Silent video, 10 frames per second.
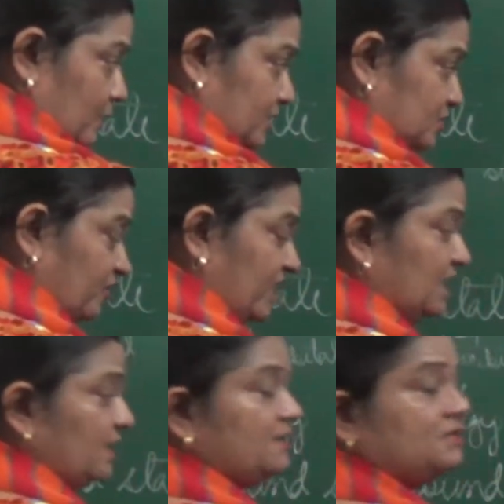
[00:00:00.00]

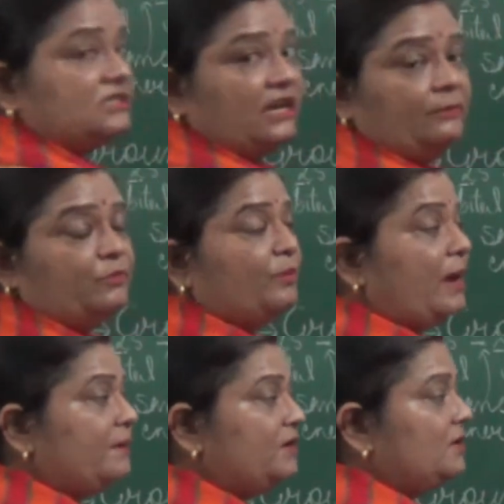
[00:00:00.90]
spherical in shape,
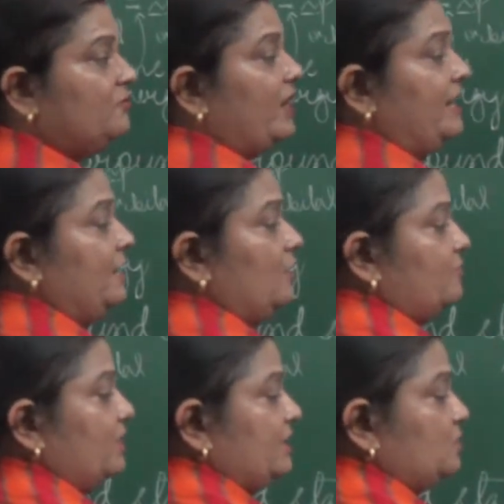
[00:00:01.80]
probability finding of
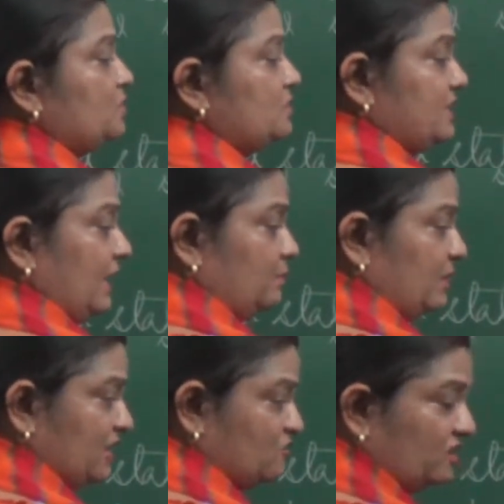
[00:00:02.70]
electrons same,
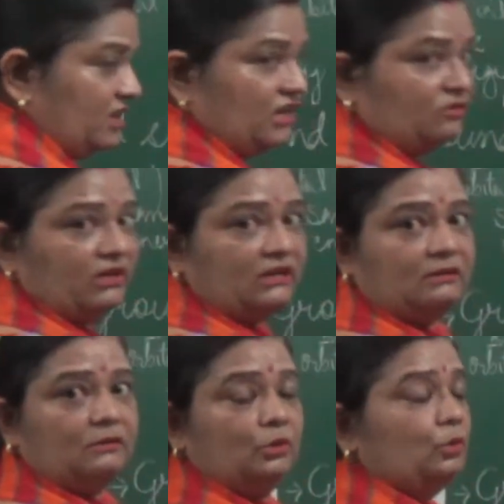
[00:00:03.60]
naturally it
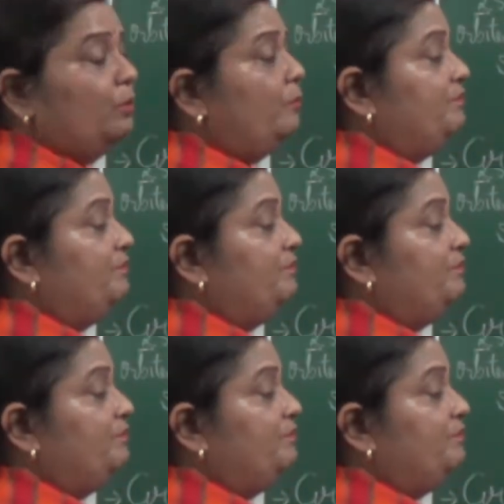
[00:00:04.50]
will